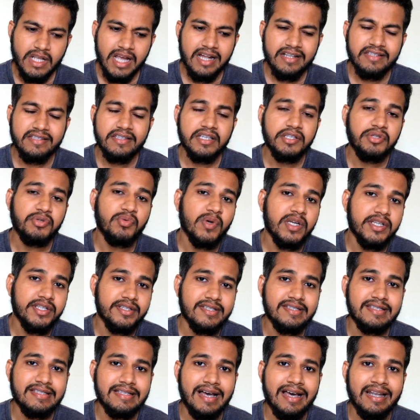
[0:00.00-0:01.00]
and
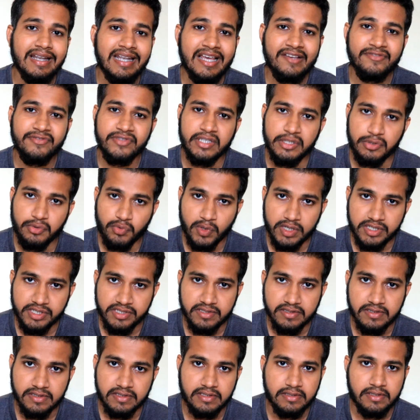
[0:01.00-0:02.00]
situations are life
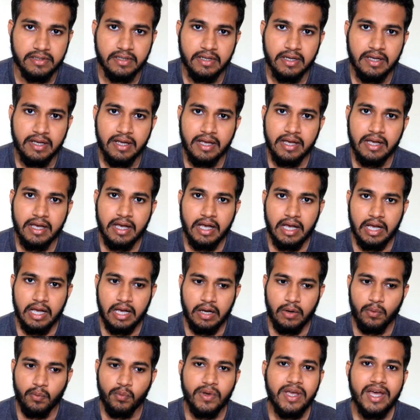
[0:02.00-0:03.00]
situations.
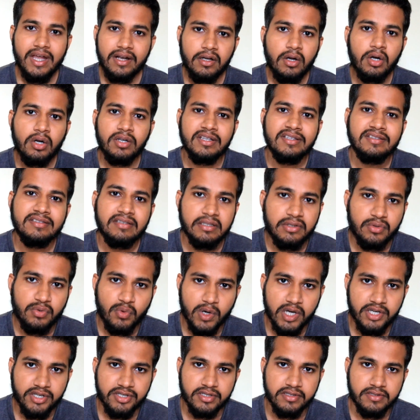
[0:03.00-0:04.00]
We are not the
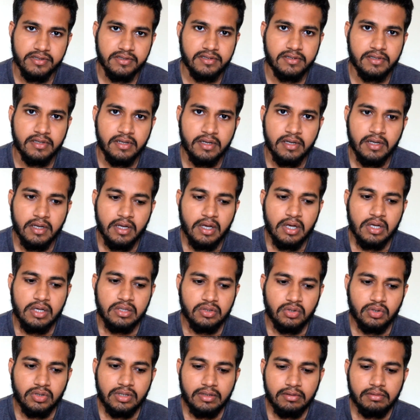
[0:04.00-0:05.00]
situations.
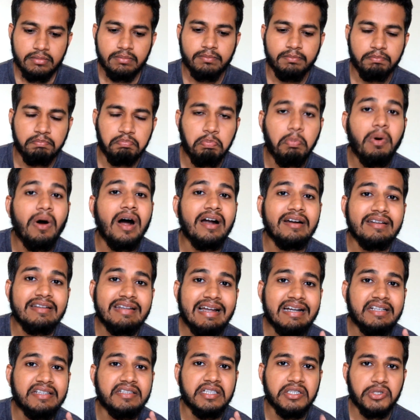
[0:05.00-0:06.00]
So the
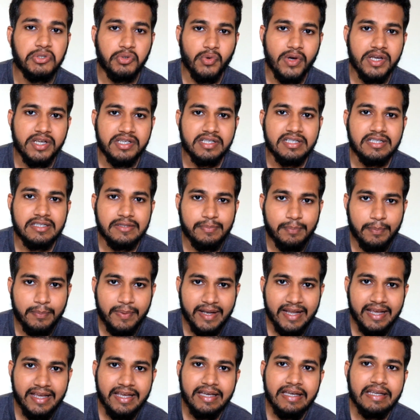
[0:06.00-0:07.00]
part that situations
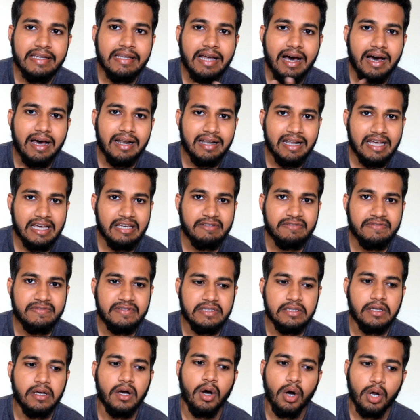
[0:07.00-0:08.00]
play in our
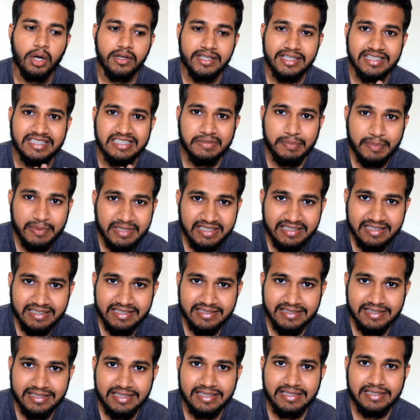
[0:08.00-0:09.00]
lives, or the
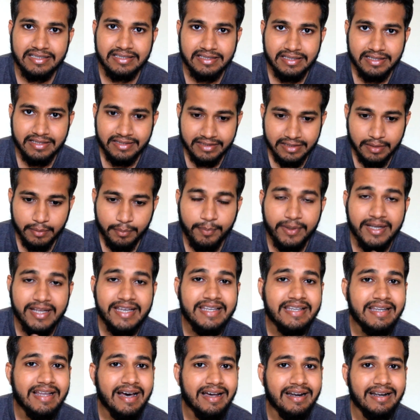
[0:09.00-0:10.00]
experiences they
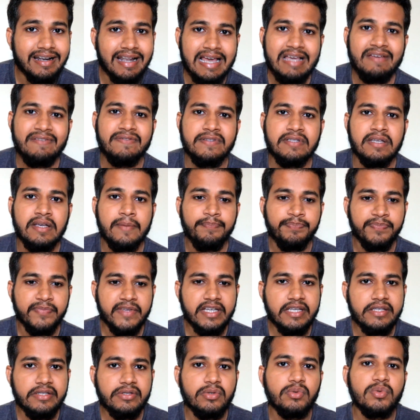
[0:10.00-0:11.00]
play in our
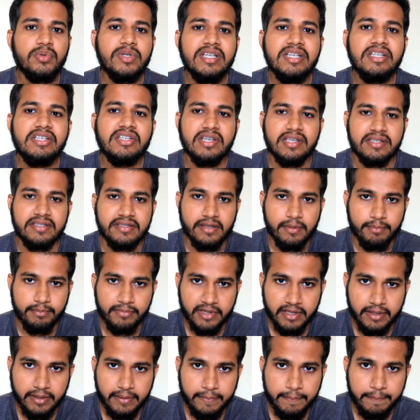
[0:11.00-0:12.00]
lives, is to teach us
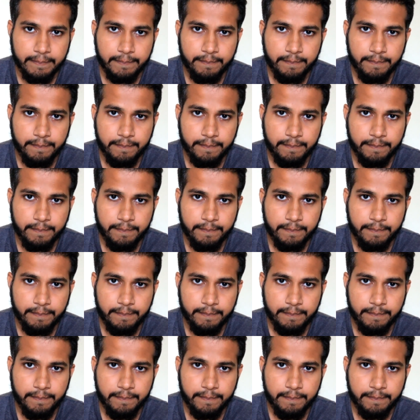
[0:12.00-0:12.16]
something.